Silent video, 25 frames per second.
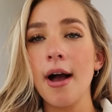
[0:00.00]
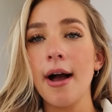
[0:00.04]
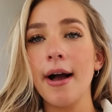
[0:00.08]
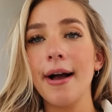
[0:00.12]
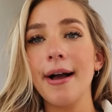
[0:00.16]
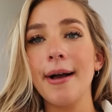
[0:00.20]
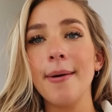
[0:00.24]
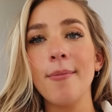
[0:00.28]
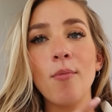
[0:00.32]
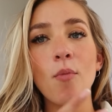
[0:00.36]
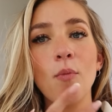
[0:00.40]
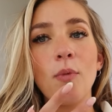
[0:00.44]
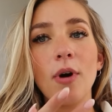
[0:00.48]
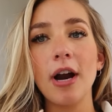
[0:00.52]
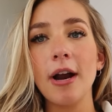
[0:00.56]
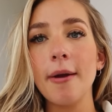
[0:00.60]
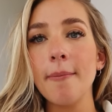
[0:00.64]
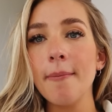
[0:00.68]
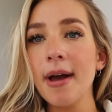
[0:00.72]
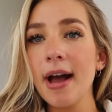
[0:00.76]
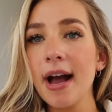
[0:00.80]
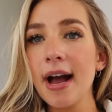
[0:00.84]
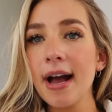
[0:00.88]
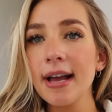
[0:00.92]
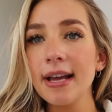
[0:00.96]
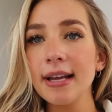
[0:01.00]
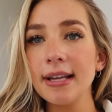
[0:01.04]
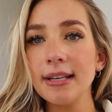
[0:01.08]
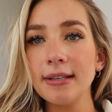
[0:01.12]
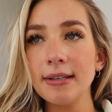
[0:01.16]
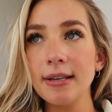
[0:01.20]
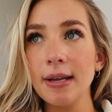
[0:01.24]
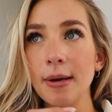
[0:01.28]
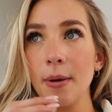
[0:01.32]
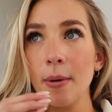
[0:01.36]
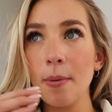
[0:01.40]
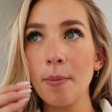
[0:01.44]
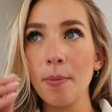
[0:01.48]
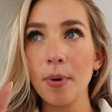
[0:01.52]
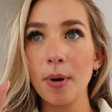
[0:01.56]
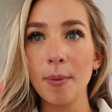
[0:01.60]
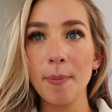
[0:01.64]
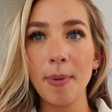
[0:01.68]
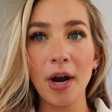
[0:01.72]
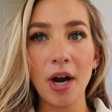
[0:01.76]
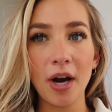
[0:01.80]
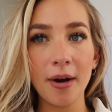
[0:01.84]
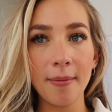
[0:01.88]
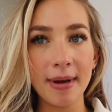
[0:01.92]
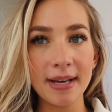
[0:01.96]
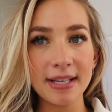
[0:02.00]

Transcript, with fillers: um, where I'm at and preparing